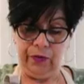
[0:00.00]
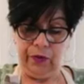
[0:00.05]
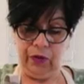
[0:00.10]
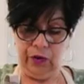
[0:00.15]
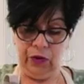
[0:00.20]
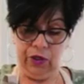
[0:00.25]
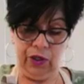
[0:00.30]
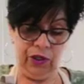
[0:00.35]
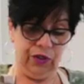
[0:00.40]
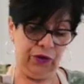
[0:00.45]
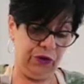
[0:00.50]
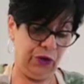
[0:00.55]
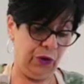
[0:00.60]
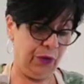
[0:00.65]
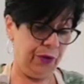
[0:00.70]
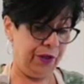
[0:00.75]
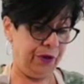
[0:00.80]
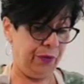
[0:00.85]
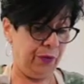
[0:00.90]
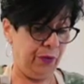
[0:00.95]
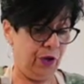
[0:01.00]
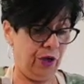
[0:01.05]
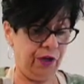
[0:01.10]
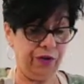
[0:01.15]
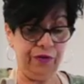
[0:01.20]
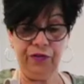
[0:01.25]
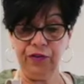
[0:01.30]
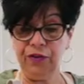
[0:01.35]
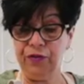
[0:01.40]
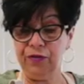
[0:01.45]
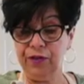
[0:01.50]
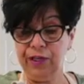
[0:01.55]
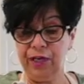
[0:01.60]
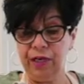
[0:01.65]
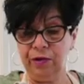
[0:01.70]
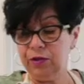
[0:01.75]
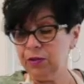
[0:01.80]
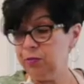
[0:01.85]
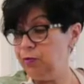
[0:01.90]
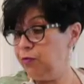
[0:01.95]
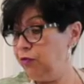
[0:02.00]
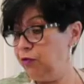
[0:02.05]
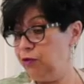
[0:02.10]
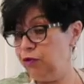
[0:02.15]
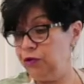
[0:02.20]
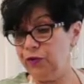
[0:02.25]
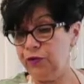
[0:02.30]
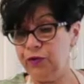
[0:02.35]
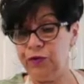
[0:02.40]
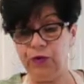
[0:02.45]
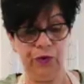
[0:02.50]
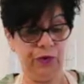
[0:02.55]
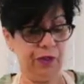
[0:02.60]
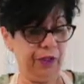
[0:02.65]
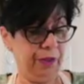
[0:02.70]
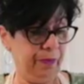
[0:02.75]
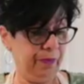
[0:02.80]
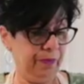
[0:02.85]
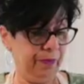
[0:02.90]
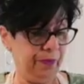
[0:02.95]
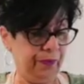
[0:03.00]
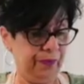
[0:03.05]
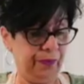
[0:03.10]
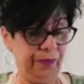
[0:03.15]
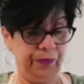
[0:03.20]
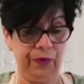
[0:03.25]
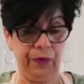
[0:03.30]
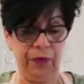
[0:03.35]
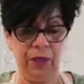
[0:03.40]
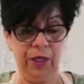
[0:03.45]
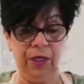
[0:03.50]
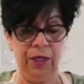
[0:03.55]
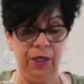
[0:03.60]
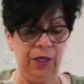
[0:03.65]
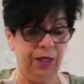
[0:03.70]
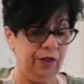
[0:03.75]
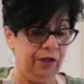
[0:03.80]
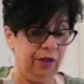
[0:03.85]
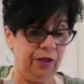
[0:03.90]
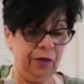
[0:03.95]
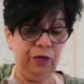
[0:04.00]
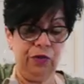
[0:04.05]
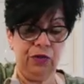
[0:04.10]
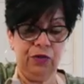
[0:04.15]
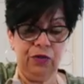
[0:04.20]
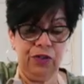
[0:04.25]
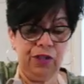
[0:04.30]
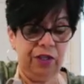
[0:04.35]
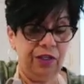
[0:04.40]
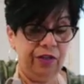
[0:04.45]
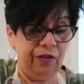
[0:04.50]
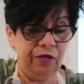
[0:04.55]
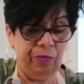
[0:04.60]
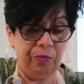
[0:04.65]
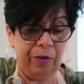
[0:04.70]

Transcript: You got to soak it in water for 3 hours before you use it. I think we used enough